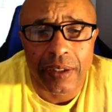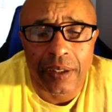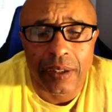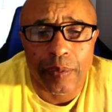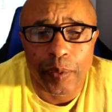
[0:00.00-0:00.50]

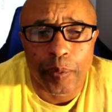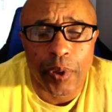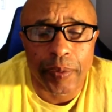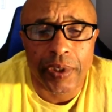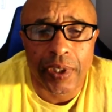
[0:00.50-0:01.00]
We'll
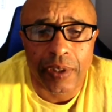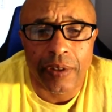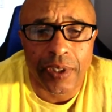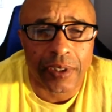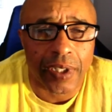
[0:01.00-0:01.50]
probably take a
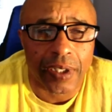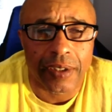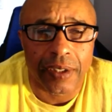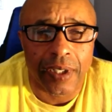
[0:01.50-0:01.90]
look at that